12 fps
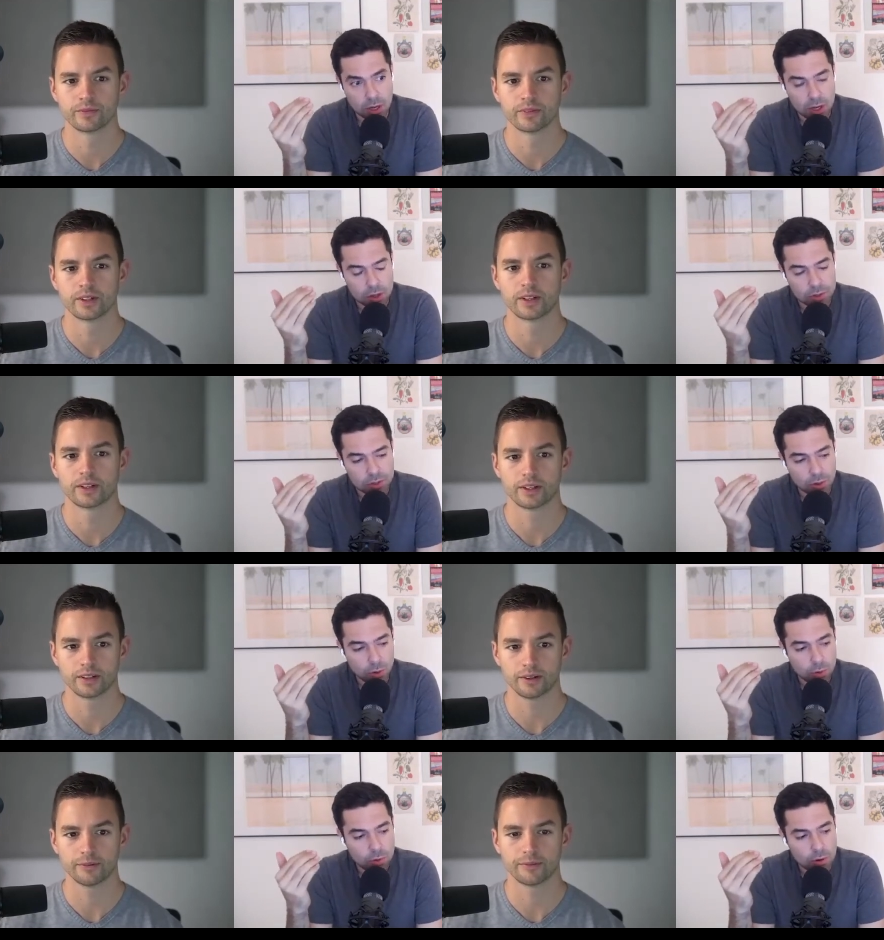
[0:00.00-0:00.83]

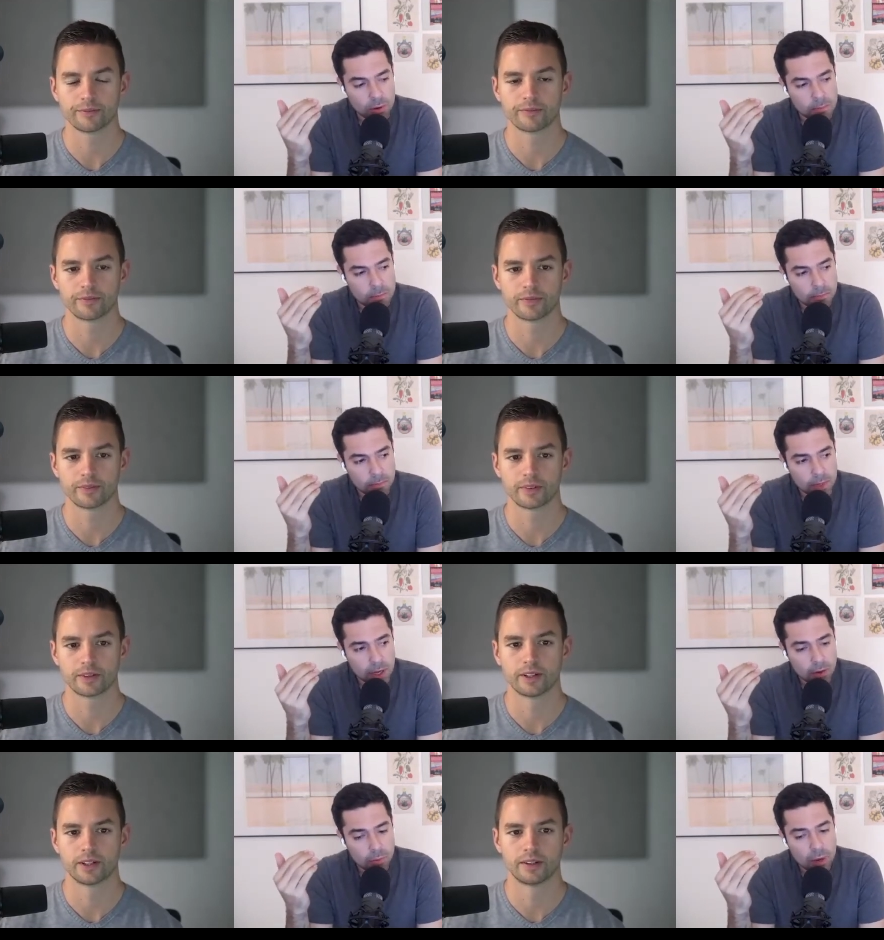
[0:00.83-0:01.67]
Speaker 1: So,
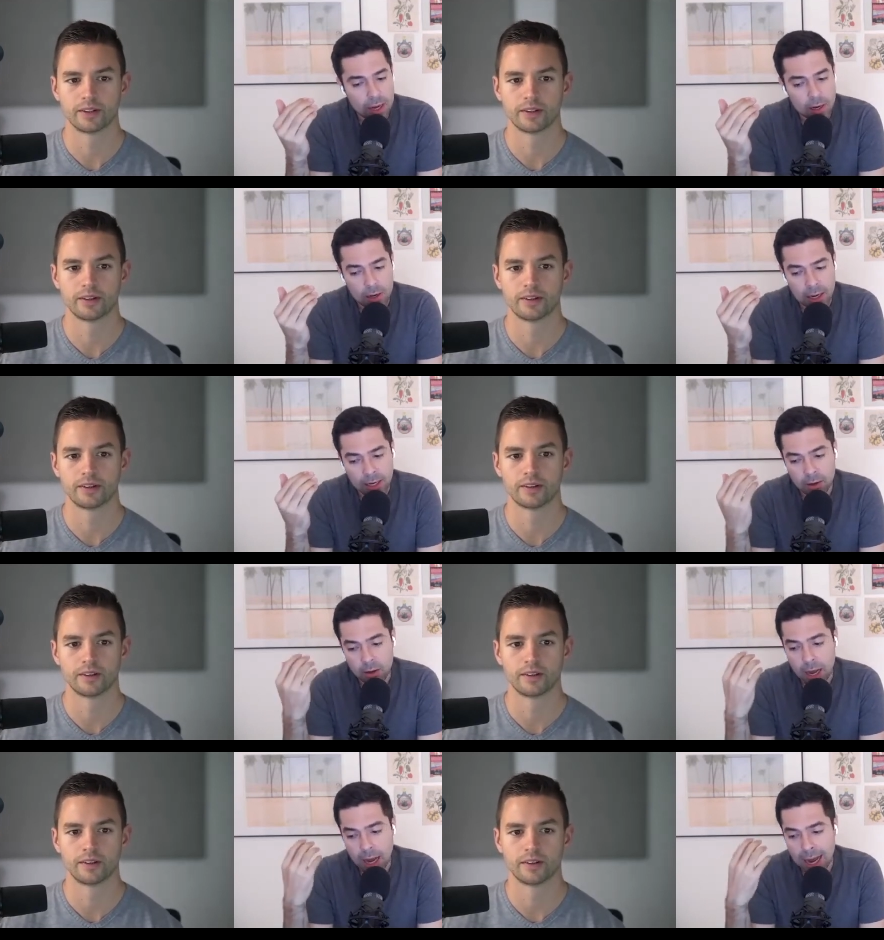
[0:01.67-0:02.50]
but like,
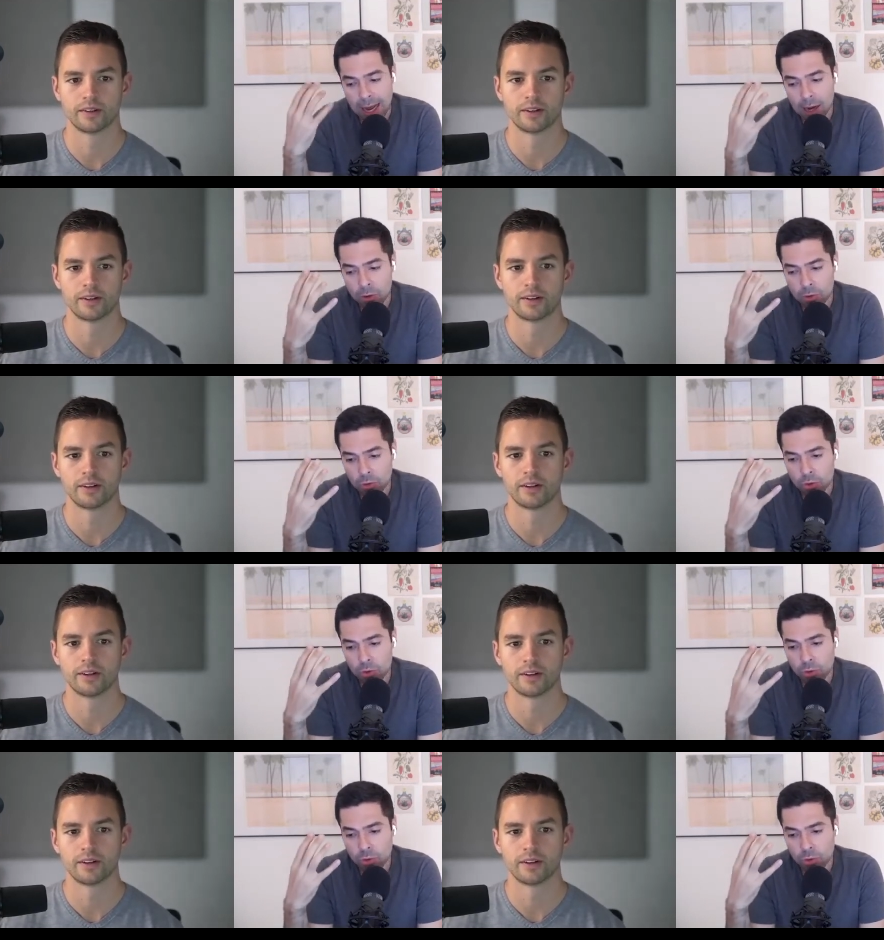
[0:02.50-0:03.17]
how do you